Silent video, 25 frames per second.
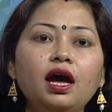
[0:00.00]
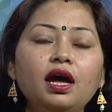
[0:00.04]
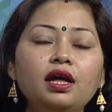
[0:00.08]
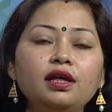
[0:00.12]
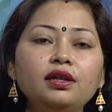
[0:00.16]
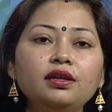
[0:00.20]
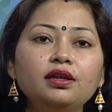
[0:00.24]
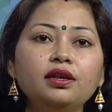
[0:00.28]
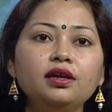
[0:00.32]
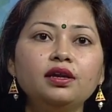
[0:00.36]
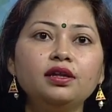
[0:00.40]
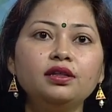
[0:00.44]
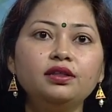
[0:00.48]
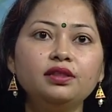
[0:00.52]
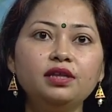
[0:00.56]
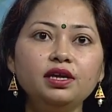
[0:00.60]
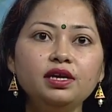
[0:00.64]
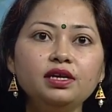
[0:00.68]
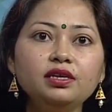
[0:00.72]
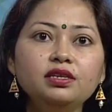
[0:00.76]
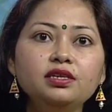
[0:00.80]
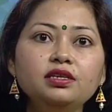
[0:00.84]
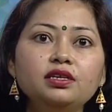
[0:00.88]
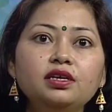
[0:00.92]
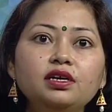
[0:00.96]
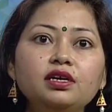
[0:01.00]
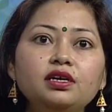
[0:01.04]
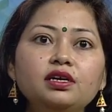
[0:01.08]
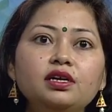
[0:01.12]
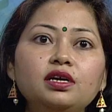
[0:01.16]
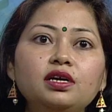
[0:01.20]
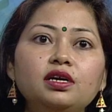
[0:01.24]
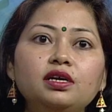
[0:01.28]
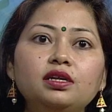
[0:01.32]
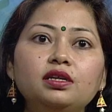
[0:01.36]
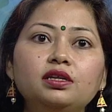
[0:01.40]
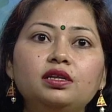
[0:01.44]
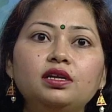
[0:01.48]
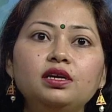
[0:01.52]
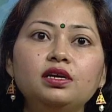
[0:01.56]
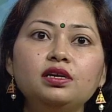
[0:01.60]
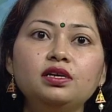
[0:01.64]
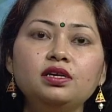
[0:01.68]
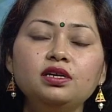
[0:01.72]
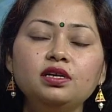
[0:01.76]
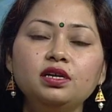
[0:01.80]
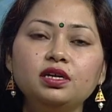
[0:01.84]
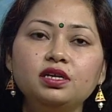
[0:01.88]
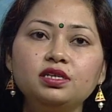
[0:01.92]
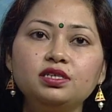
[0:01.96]
and then they,
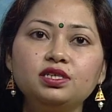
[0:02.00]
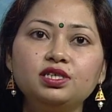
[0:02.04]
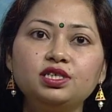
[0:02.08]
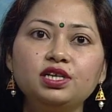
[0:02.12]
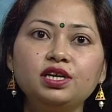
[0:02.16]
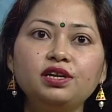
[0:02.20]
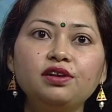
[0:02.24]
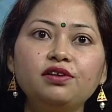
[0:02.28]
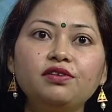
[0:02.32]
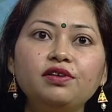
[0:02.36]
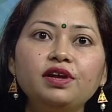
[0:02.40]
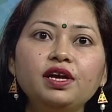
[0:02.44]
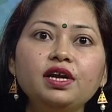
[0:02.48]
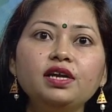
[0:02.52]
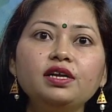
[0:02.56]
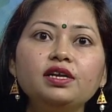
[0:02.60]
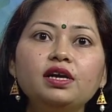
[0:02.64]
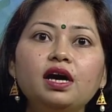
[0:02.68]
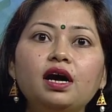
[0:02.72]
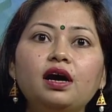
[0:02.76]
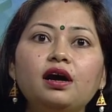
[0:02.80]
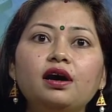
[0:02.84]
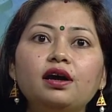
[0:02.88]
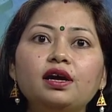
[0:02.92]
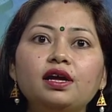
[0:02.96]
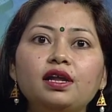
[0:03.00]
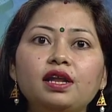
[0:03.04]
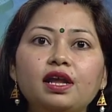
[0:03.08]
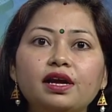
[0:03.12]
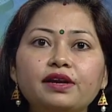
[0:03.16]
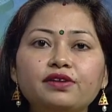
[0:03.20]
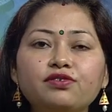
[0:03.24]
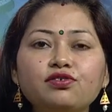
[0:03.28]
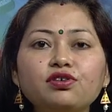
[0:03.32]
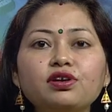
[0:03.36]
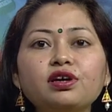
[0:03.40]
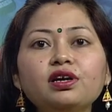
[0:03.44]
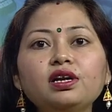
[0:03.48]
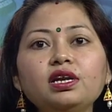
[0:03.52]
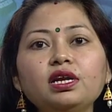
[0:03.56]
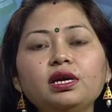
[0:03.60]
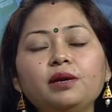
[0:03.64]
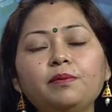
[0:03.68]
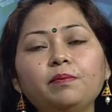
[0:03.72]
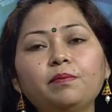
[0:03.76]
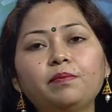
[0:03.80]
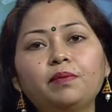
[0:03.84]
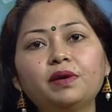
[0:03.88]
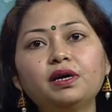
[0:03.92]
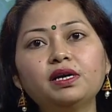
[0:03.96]
there it generate a electrical
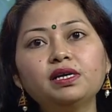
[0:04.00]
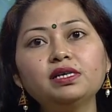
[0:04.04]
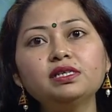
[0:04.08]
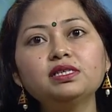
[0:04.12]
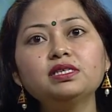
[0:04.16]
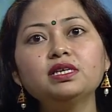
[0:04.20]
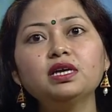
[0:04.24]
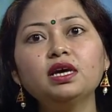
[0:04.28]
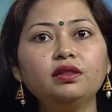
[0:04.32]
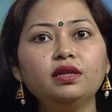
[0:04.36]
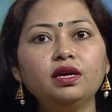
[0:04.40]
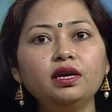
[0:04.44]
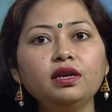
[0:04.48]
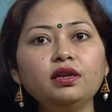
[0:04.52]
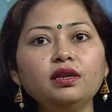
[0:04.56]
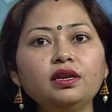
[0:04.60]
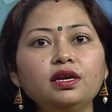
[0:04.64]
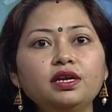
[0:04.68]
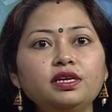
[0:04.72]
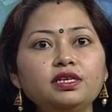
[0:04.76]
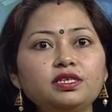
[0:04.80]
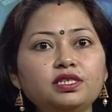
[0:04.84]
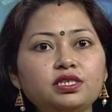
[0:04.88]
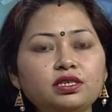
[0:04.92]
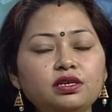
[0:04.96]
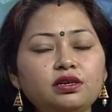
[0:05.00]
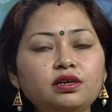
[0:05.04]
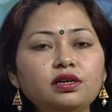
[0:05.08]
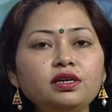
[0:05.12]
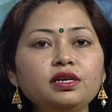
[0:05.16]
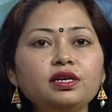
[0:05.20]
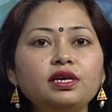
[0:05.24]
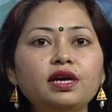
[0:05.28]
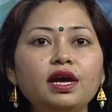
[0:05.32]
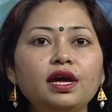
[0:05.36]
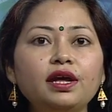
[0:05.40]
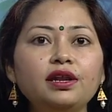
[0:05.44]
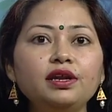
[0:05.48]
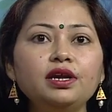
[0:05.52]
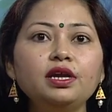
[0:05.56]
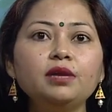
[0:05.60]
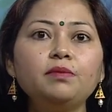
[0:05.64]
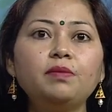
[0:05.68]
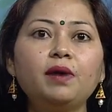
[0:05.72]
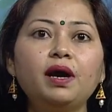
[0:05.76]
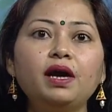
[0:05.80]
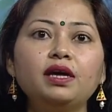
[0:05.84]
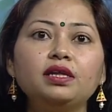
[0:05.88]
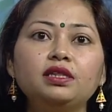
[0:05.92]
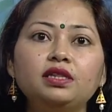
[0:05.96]
impulse then in turn
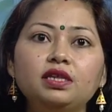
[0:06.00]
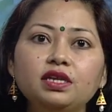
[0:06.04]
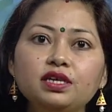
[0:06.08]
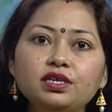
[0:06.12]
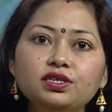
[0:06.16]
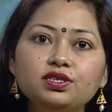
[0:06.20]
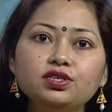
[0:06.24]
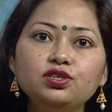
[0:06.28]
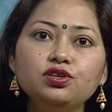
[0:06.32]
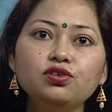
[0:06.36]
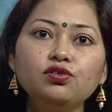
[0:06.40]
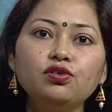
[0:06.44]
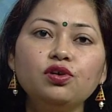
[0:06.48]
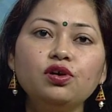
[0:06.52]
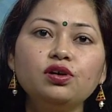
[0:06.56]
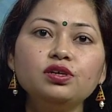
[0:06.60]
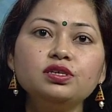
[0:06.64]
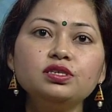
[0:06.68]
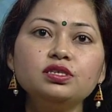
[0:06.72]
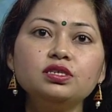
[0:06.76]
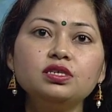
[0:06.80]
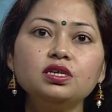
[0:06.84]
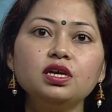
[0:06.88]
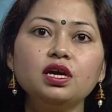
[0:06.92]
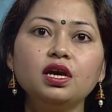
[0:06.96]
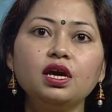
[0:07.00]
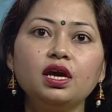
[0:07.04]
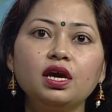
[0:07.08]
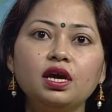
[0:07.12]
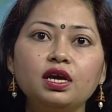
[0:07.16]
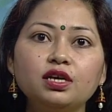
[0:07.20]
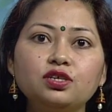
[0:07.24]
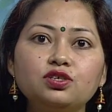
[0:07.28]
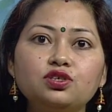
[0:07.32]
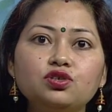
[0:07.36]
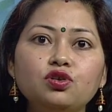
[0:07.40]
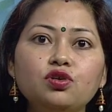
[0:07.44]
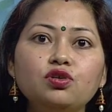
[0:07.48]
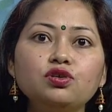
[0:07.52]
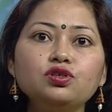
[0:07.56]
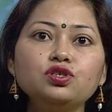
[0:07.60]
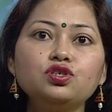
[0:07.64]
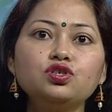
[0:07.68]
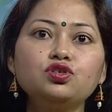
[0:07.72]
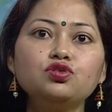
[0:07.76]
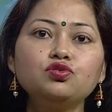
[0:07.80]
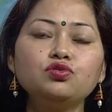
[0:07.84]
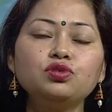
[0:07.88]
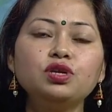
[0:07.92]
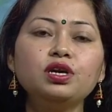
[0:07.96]
carried by these neurons
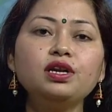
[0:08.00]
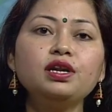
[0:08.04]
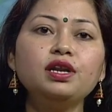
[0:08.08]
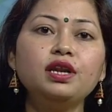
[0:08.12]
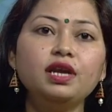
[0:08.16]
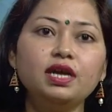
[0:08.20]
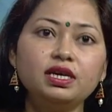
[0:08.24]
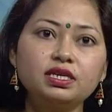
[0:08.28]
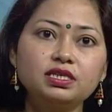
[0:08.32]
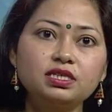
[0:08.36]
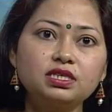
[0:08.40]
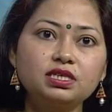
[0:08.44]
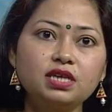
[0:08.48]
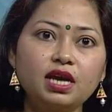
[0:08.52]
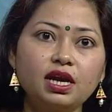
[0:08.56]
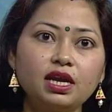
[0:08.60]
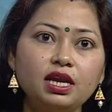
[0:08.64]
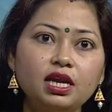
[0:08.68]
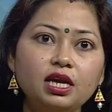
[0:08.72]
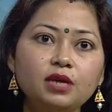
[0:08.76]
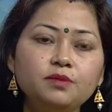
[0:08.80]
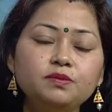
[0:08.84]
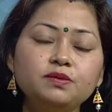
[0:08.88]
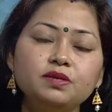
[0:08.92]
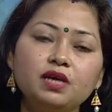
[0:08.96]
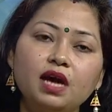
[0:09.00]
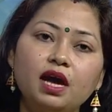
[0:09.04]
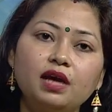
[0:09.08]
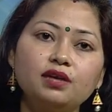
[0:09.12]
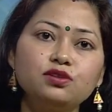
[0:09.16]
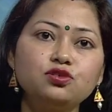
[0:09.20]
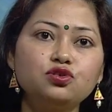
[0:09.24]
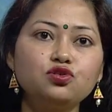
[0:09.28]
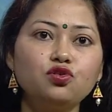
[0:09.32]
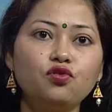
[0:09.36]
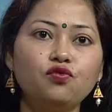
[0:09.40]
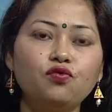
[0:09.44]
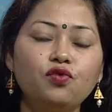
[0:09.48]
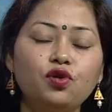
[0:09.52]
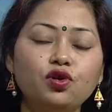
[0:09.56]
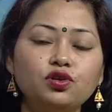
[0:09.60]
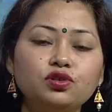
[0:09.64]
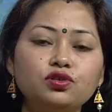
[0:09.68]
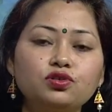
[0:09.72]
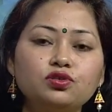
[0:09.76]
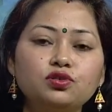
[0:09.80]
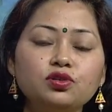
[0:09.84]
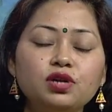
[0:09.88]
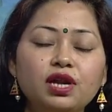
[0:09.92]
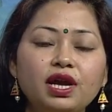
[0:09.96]
axons to the next synapse and so
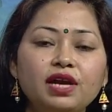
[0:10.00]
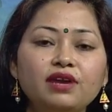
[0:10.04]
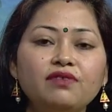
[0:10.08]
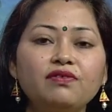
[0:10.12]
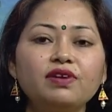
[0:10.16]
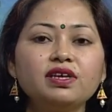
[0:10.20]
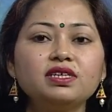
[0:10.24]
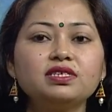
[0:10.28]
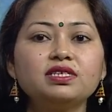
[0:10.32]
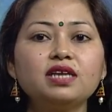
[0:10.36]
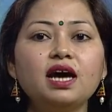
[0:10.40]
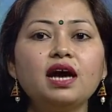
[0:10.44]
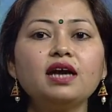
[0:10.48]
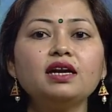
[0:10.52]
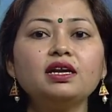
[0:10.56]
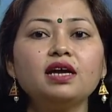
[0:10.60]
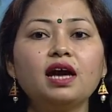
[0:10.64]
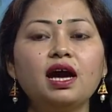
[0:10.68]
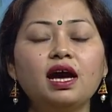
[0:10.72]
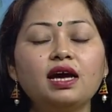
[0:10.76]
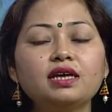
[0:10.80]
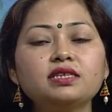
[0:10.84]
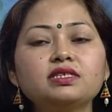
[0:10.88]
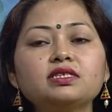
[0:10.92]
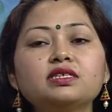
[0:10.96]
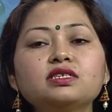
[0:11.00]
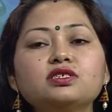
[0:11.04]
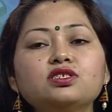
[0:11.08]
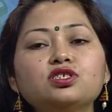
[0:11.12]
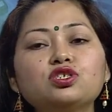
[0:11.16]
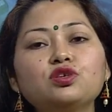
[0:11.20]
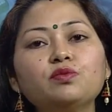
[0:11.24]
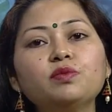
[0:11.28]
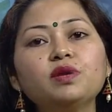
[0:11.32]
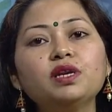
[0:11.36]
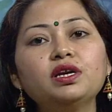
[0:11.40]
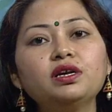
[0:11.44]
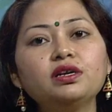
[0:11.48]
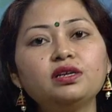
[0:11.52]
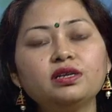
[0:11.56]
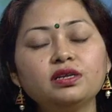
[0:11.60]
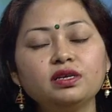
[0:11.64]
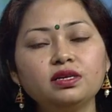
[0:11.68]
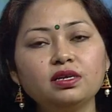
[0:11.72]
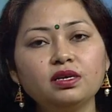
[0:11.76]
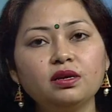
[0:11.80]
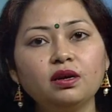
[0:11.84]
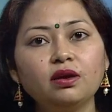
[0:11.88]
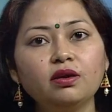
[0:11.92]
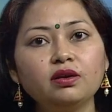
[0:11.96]
forth. So, likewise that as the stimulant,
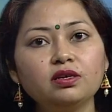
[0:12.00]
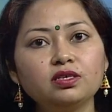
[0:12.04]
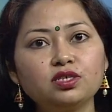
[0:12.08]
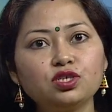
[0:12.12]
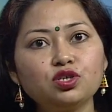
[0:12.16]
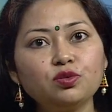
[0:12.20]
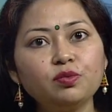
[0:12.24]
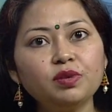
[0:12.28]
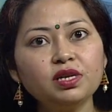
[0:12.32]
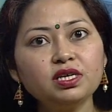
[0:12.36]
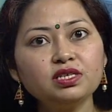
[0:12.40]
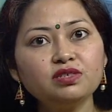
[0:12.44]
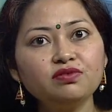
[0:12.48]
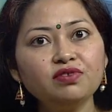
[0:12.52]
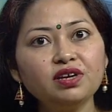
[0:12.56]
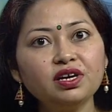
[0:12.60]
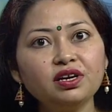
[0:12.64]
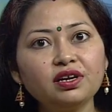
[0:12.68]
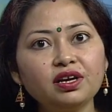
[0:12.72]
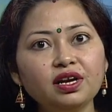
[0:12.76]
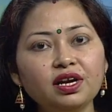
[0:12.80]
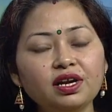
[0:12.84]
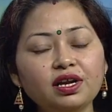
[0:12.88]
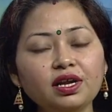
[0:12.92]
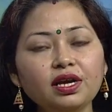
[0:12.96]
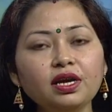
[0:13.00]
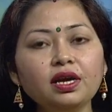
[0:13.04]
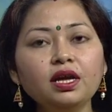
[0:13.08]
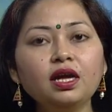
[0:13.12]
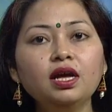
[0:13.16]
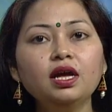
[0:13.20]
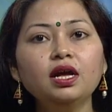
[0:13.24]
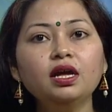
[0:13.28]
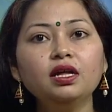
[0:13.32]
uh, stimulus we are getting